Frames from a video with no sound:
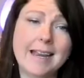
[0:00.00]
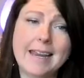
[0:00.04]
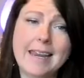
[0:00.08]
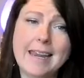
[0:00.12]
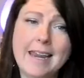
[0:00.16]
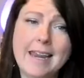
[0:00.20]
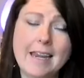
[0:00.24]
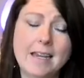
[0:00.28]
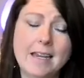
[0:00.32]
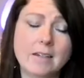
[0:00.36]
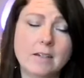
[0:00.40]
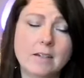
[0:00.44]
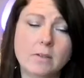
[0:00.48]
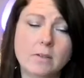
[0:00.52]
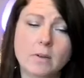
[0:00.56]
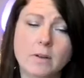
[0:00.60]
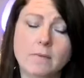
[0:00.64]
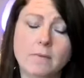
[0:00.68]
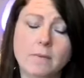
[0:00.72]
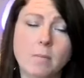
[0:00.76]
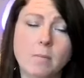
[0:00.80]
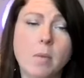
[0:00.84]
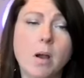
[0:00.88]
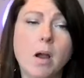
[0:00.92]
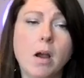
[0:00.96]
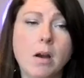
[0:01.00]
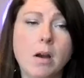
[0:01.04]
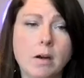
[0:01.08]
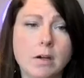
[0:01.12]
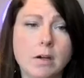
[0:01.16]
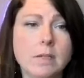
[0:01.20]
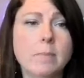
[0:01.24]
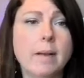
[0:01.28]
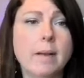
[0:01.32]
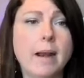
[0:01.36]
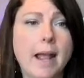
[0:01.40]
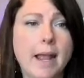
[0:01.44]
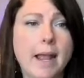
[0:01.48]
can't do it for
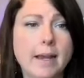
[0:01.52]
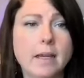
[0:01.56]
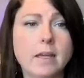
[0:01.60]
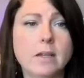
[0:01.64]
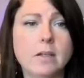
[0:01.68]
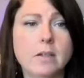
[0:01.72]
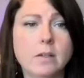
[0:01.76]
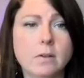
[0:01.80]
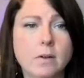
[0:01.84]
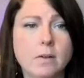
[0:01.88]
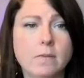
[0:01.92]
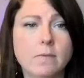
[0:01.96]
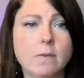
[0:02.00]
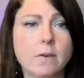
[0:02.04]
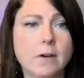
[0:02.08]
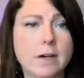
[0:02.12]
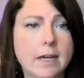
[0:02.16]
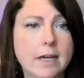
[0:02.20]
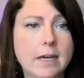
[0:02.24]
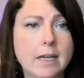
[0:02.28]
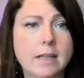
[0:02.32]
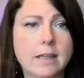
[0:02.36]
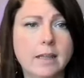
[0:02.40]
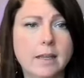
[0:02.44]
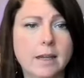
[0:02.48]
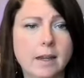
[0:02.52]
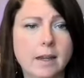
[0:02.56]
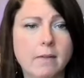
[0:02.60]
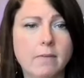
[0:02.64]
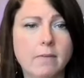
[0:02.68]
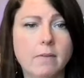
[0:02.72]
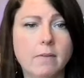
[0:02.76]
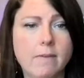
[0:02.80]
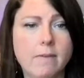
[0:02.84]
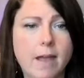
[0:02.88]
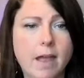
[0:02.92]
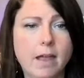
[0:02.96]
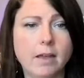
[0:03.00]
bars, but I can do it for anything of
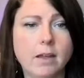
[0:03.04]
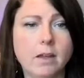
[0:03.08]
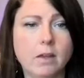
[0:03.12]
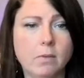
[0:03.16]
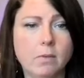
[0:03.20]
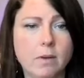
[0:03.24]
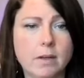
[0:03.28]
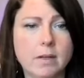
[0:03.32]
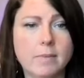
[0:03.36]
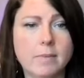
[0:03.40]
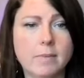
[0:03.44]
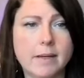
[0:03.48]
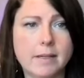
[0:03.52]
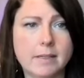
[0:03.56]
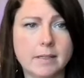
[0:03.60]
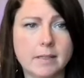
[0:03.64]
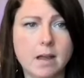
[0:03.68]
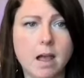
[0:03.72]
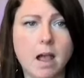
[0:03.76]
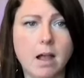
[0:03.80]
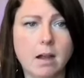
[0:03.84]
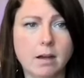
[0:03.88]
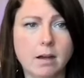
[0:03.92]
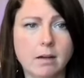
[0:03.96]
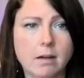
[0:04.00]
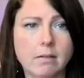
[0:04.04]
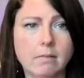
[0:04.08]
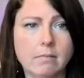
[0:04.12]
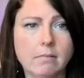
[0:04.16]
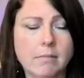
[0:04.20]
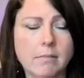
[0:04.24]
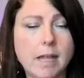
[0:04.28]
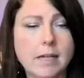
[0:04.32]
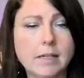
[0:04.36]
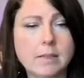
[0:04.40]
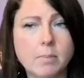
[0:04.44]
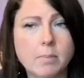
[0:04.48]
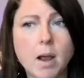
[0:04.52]
the value in my stock.
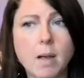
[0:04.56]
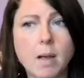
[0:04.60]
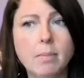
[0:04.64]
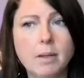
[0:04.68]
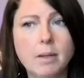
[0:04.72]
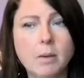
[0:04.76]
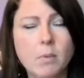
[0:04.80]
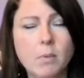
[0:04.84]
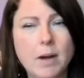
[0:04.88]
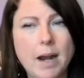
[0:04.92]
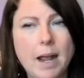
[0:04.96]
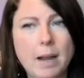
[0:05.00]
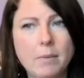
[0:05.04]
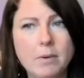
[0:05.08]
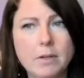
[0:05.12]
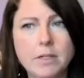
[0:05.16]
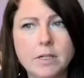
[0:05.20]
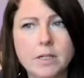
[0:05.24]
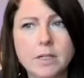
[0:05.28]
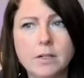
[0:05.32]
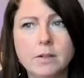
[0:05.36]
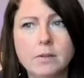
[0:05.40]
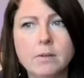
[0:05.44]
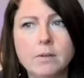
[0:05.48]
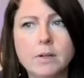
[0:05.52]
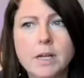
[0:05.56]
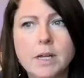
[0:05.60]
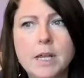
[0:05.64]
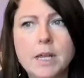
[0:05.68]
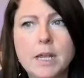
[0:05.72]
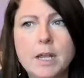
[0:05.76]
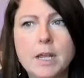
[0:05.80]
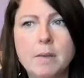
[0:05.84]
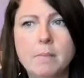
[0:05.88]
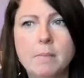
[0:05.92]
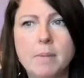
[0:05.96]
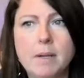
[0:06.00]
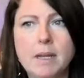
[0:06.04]
That's probably what I would do
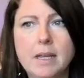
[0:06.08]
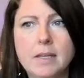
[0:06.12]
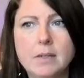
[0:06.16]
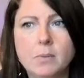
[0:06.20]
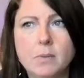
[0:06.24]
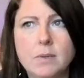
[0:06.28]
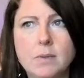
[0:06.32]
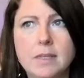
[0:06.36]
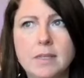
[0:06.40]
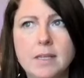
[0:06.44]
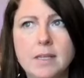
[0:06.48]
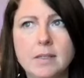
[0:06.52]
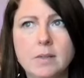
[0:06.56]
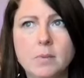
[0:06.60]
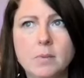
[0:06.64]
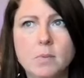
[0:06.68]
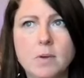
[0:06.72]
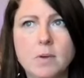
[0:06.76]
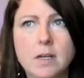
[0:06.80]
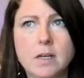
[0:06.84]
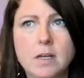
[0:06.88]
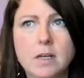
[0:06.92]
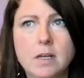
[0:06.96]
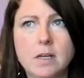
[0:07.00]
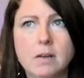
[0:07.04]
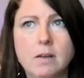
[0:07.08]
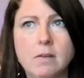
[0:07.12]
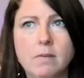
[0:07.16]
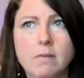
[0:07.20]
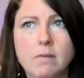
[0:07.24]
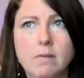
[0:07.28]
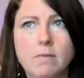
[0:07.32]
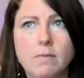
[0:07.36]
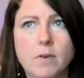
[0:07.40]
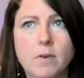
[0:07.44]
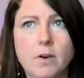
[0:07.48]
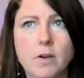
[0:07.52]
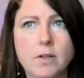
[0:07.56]
because with this one,
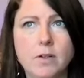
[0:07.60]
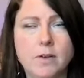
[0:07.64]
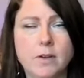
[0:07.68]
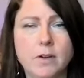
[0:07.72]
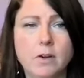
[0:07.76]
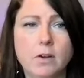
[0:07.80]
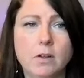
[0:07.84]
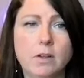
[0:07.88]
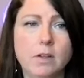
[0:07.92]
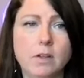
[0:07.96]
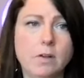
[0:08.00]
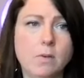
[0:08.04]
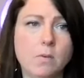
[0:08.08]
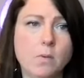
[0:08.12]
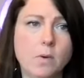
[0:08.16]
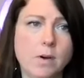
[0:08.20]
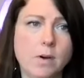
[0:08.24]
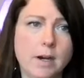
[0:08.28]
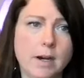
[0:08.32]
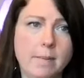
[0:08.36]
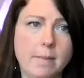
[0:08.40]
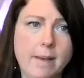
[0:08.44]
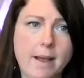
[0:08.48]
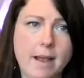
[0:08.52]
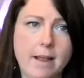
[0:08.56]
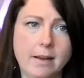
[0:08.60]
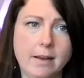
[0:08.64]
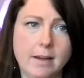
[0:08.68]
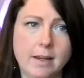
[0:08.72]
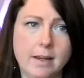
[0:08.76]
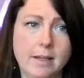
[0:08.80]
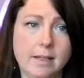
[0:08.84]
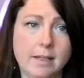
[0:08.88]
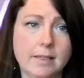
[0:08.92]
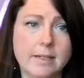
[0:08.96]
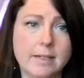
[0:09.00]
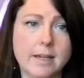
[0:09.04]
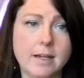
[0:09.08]
first of all, you're a little worried about
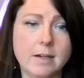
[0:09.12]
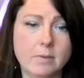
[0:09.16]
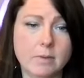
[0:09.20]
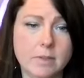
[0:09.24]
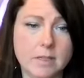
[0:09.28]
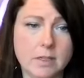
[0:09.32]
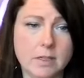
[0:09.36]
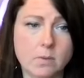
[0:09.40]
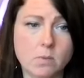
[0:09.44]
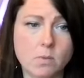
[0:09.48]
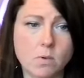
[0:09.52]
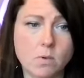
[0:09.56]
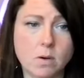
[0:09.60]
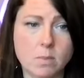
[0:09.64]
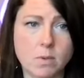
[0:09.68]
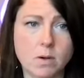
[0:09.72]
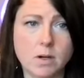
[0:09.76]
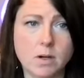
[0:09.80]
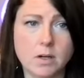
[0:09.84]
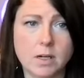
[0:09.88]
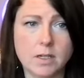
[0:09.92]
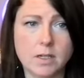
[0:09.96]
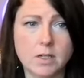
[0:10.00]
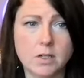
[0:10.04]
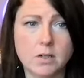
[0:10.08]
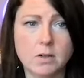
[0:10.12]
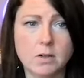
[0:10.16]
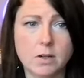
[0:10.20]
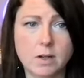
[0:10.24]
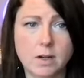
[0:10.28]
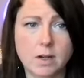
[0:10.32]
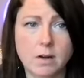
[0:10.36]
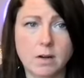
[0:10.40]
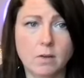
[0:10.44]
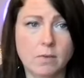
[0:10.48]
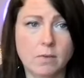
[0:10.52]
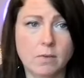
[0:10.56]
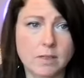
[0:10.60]
getting stuck with this warmer. Cause
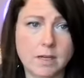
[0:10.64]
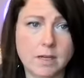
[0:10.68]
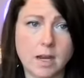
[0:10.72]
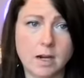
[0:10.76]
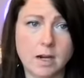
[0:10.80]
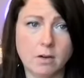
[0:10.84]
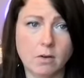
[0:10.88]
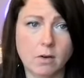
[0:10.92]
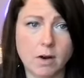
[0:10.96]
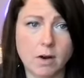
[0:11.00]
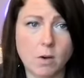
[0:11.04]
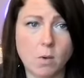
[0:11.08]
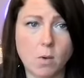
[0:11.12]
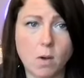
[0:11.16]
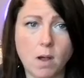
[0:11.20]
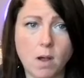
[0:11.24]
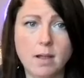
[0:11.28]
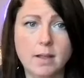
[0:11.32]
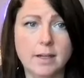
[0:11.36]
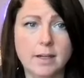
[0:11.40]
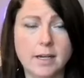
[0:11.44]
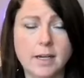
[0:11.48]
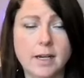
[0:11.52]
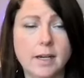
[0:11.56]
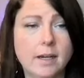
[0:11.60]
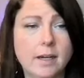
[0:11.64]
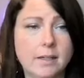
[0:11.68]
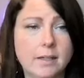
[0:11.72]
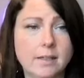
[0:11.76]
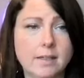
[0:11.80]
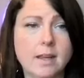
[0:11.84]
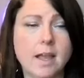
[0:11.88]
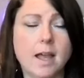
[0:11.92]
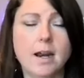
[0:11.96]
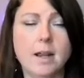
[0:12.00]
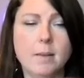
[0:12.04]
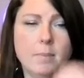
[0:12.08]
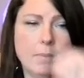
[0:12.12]
you know, if it's not a great quality and it's
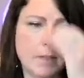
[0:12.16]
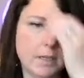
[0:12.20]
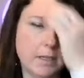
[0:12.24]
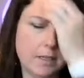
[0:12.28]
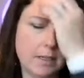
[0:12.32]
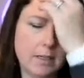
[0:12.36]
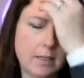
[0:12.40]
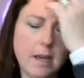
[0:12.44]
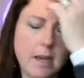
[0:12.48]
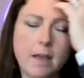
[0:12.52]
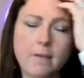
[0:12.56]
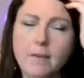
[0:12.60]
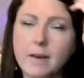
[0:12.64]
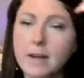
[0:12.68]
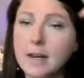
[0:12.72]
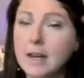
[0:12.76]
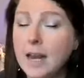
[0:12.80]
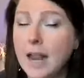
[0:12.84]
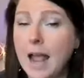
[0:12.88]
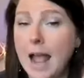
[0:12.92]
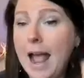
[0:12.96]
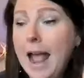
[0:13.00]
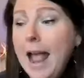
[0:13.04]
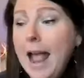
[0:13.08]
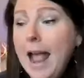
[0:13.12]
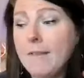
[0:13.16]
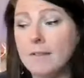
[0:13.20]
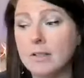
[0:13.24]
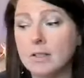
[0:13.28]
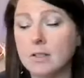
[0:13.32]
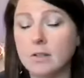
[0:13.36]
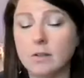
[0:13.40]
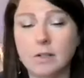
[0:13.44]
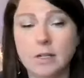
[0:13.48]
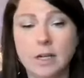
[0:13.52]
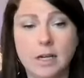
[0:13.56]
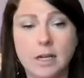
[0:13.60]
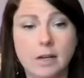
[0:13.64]
not up to stuff, I haven't
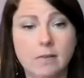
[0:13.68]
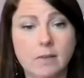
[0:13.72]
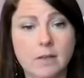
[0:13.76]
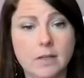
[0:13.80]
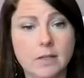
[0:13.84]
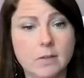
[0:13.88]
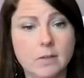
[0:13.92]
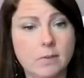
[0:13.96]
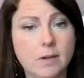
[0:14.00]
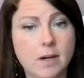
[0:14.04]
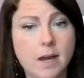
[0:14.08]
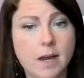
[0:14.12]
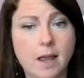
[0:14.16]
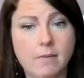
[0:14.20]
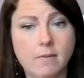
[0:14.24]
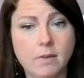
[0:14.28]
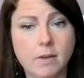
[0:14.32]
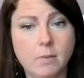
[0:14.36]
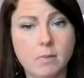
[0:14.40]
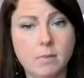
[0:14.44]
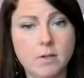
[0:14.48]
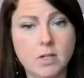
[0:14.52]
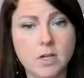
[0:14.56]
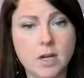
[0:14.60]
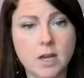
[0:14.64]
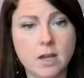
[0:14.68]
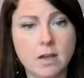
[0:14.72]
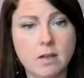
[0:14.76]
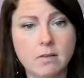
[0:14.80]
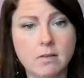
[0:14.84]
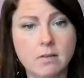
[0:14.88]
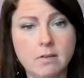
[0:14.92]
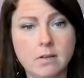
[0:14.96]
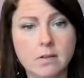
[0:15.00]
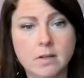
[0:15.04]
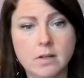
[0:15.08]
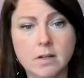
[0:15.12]
sold any of this one. Have you, Michelle?